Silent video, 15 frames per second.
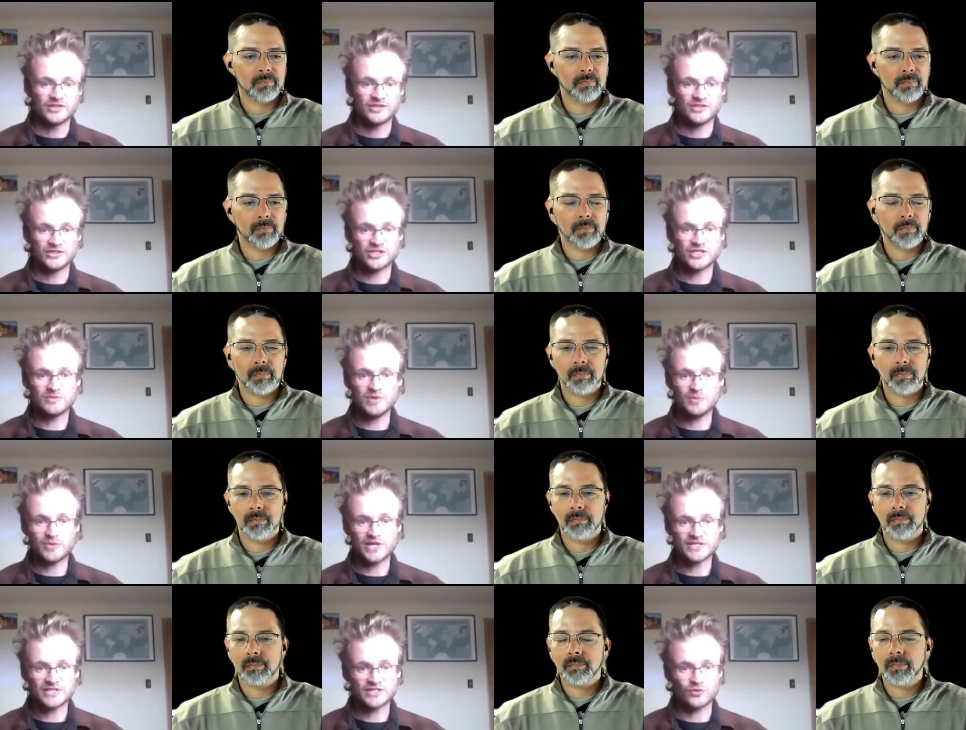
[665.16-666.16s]
Speaker 1: just to be
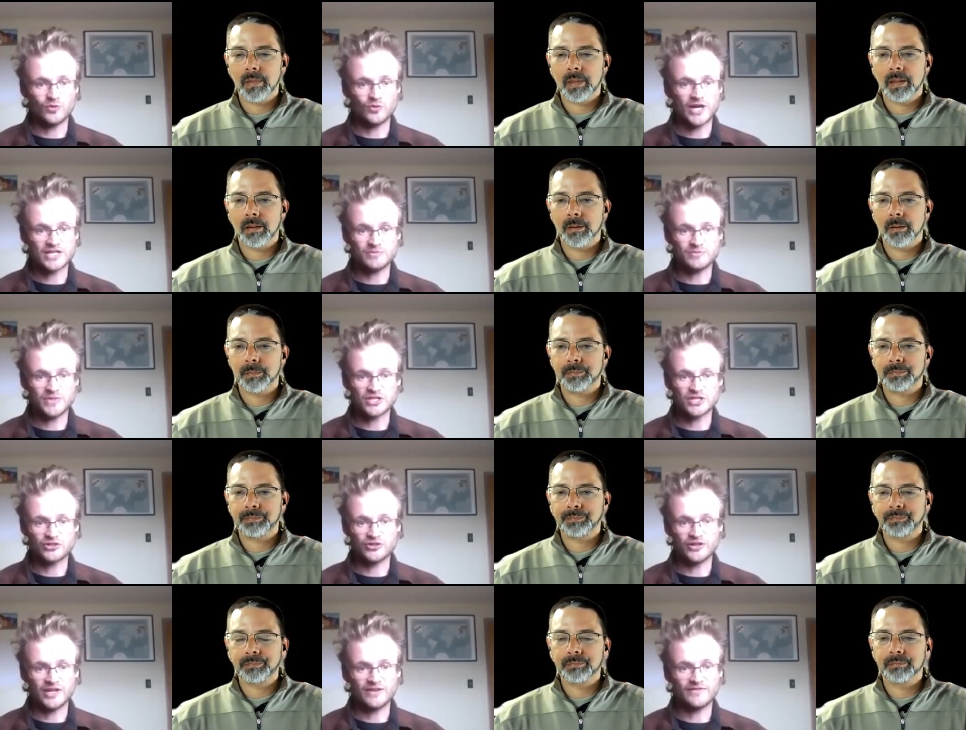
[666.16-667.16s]
present to watch and make sure they're
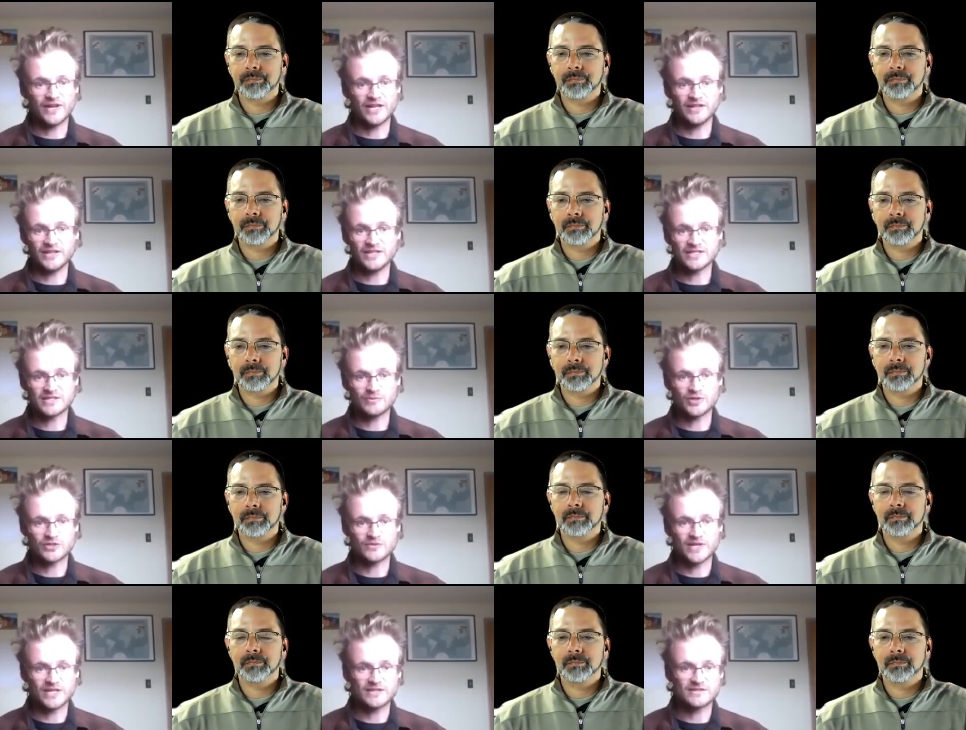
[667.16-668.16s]
not violating someone's
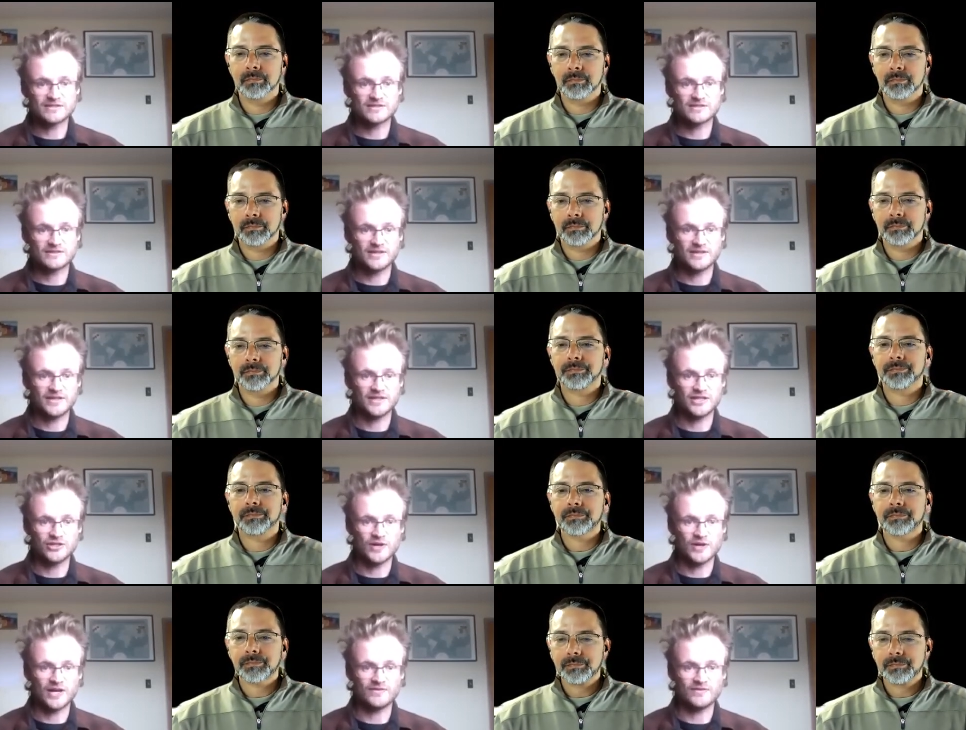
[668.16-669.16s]
rights and that you
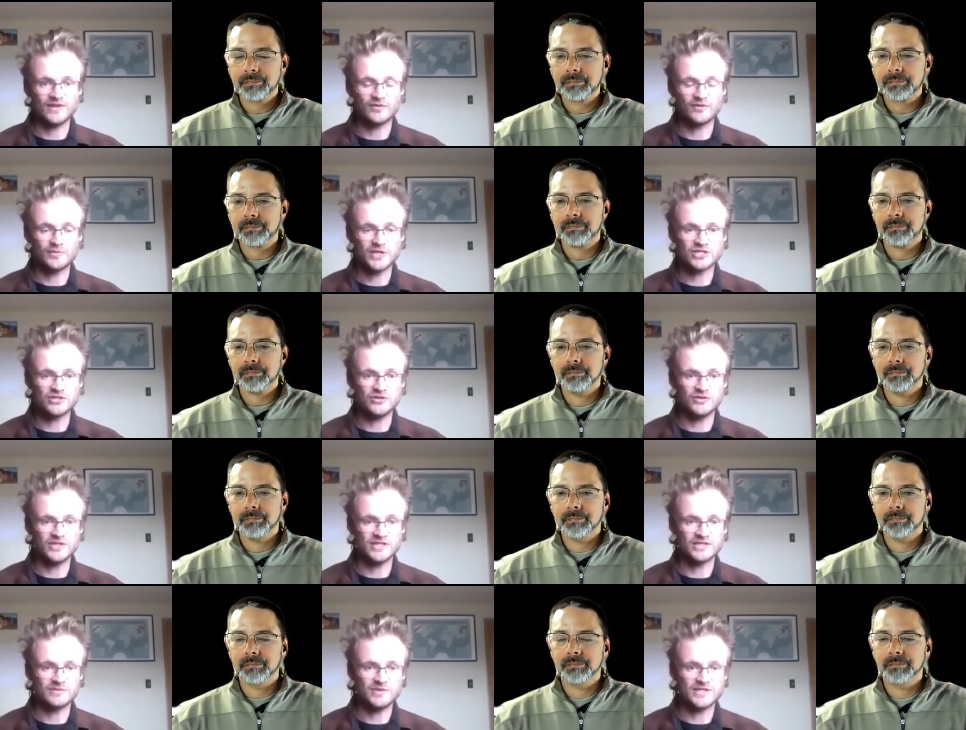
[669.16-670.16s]
have the information you need
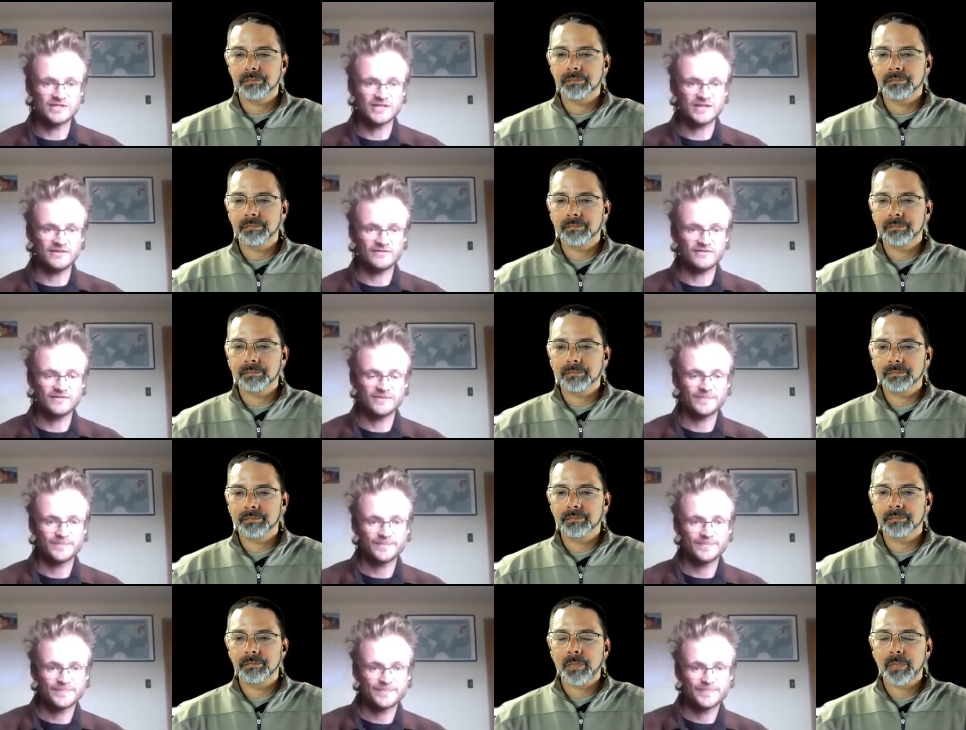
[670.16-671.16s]
to
Speaker 2: be safe.
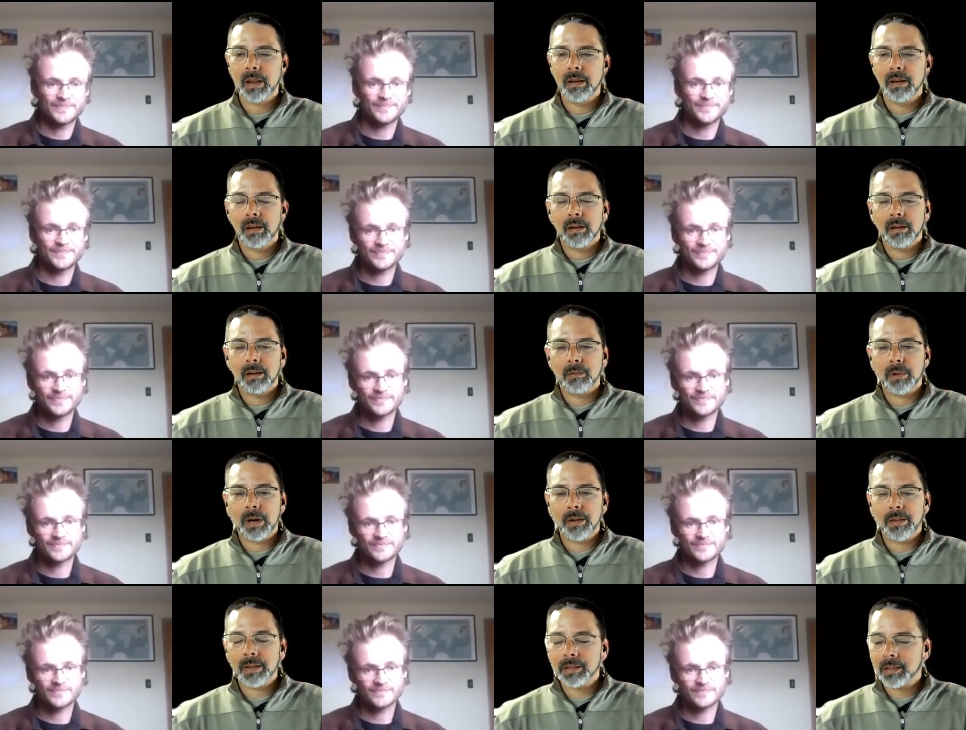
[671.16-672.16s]

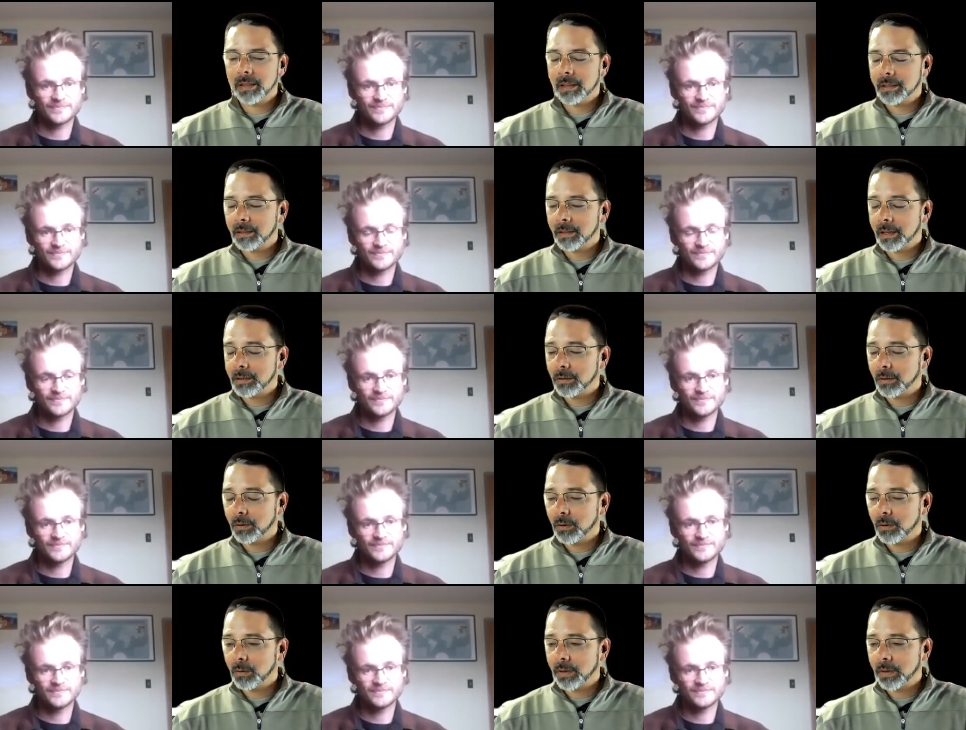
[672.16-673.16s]
Wow, that's a, that's so
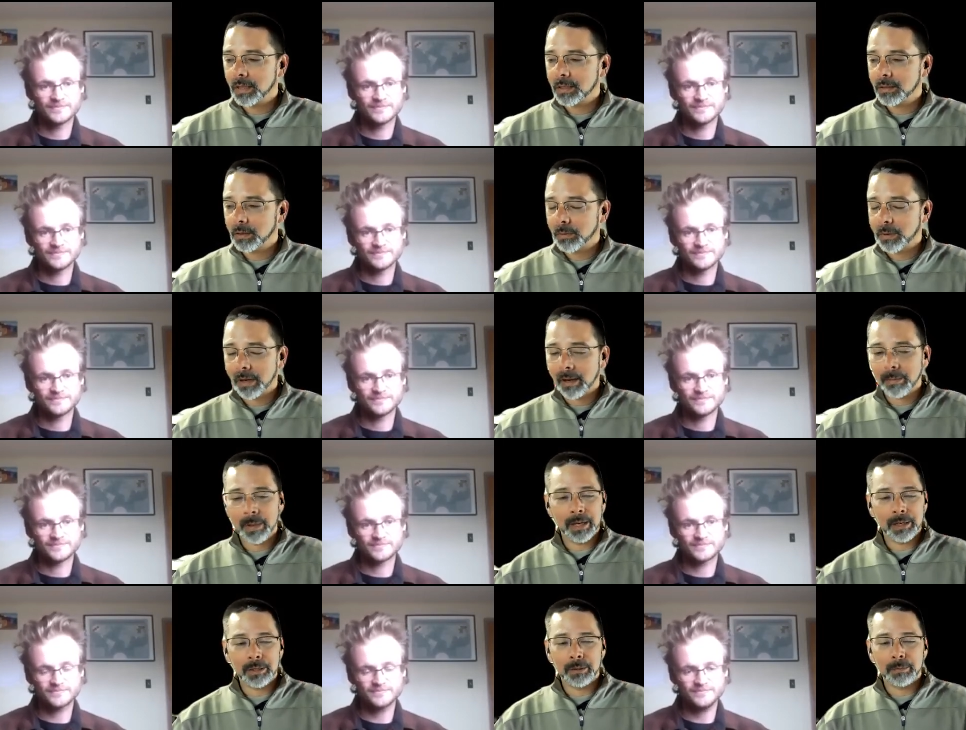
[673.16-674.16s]
cool. That's so I
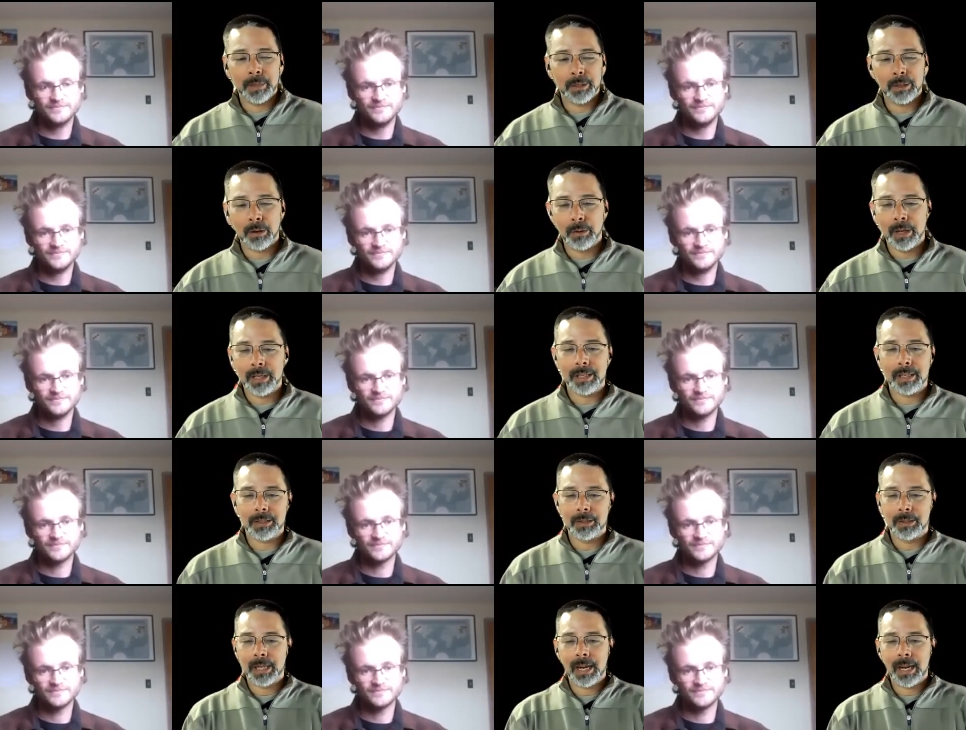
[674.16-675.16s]
mean, it should be so easy
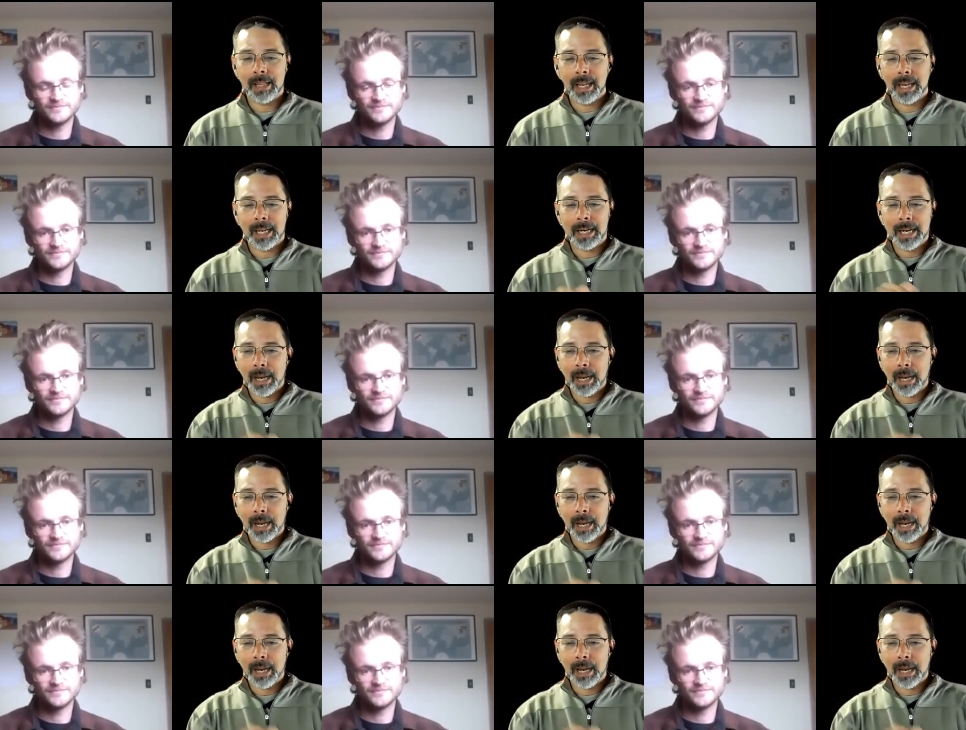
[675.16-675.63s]
to dial like a